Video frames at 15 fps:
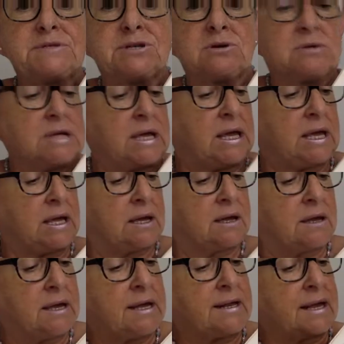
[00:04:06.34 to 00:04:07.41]
on here.
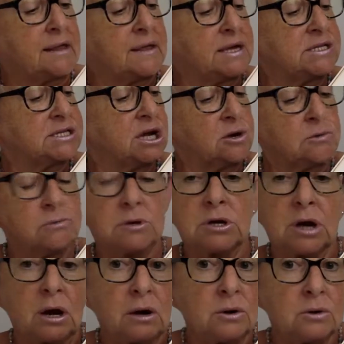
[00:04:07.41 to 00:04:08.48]
Now, they don't
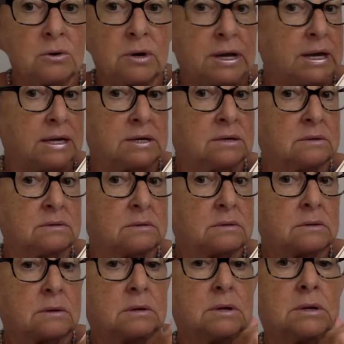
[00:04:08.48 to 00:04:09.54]
go in
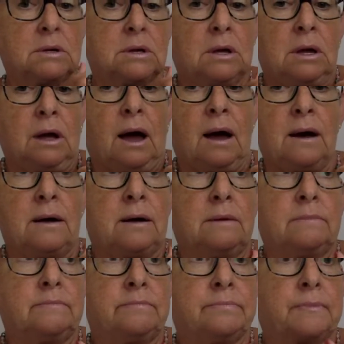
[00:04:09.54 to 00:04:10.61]

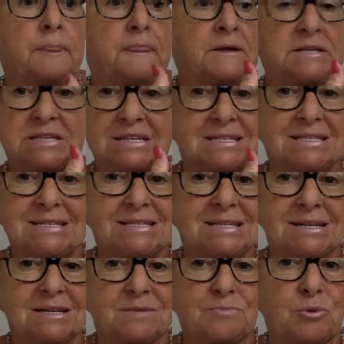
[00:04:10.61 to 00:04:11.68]
the
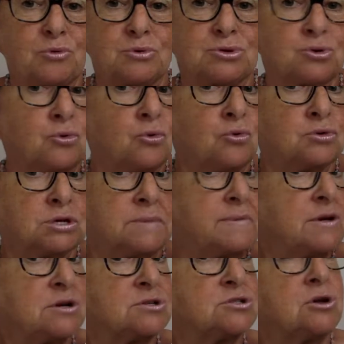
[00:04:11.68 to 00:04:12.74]
66 books order
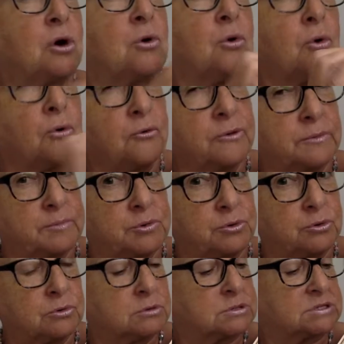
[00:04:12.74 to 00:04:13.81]
because not all the
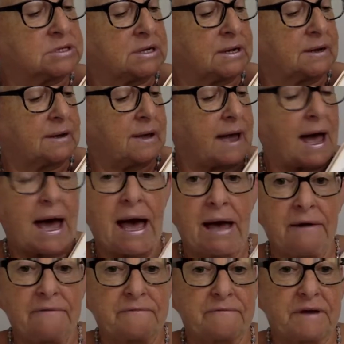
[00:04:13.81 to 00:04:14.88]
books
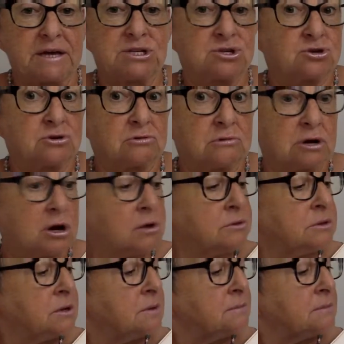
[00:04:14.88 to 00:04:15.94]
have a story
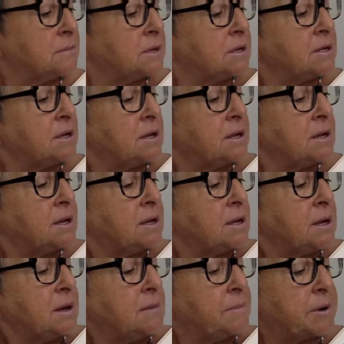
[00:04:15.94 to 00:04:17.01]
on them.
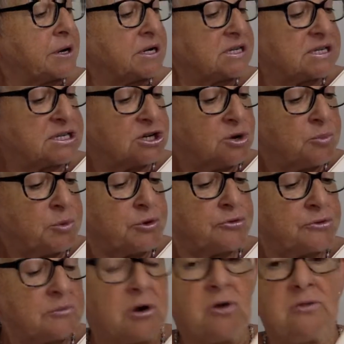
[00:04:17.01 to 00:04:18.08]
But I still put
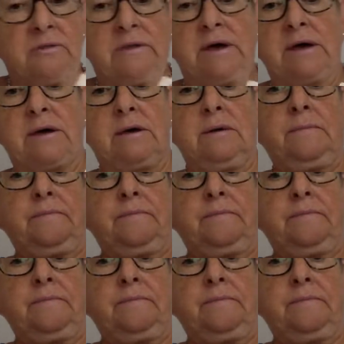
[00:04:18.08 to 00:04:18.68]
them on there.